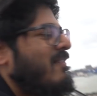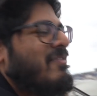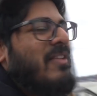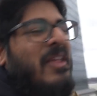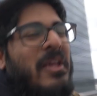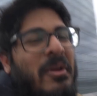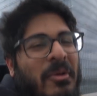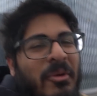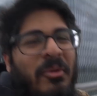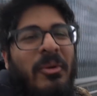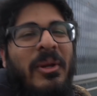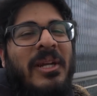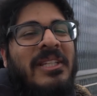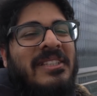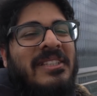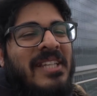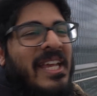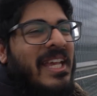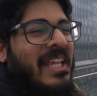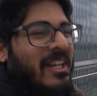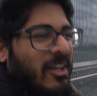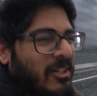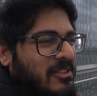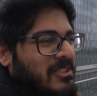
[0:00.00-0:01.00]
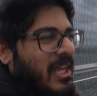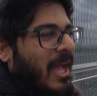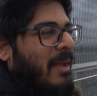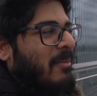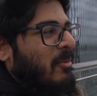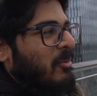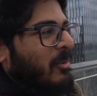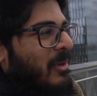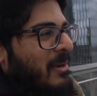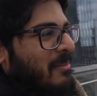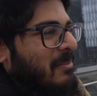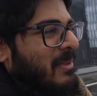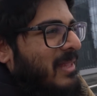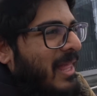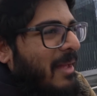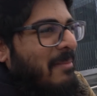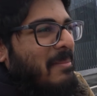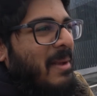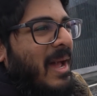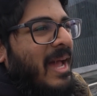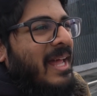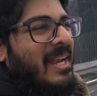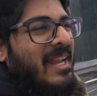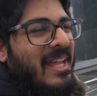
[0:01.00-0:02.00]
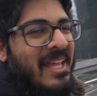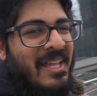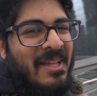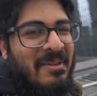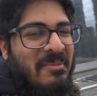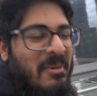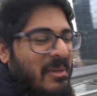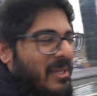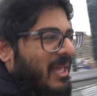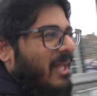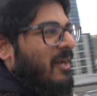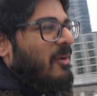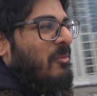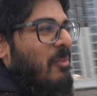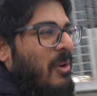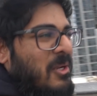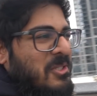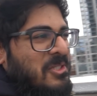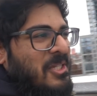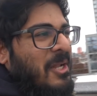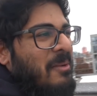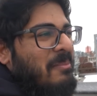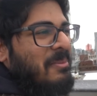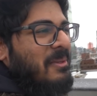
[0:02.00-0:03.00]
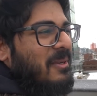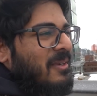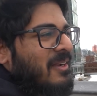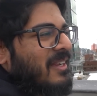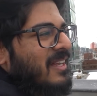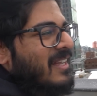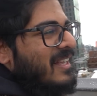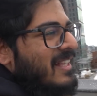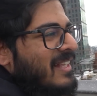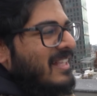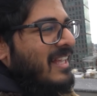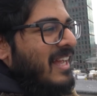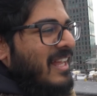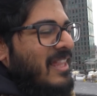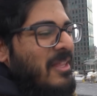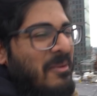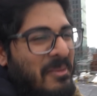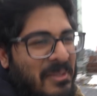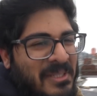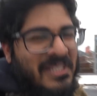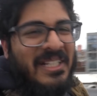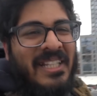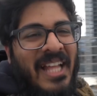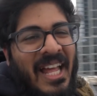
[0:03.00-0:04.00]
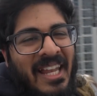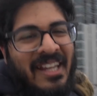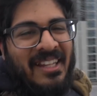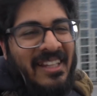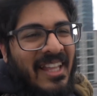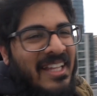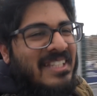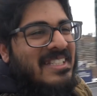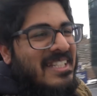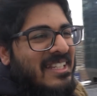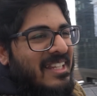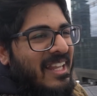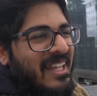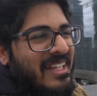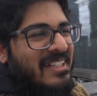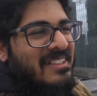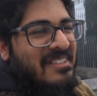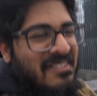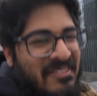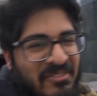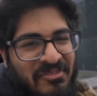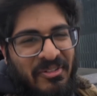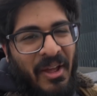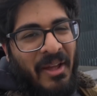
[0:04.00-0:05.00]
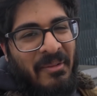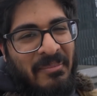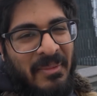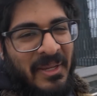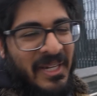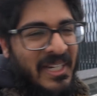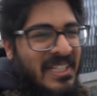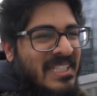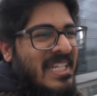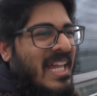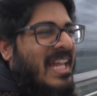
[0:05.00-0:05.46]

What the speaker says: I feel like we would have taken our time. It wouldn't have been that bad. We kind of rushed up here. I think we did that in less than like 5 minutes.